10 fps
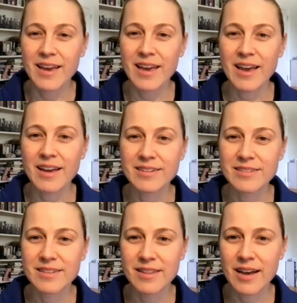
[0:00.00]
And
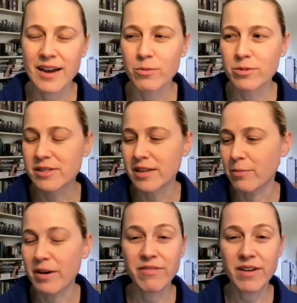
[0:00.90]
that was like
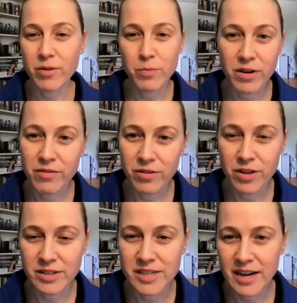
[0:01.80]
my favorite book for a
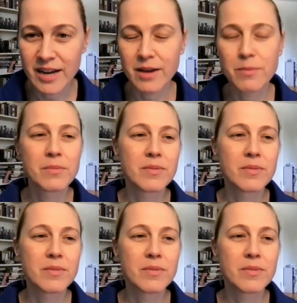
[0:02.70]
long time.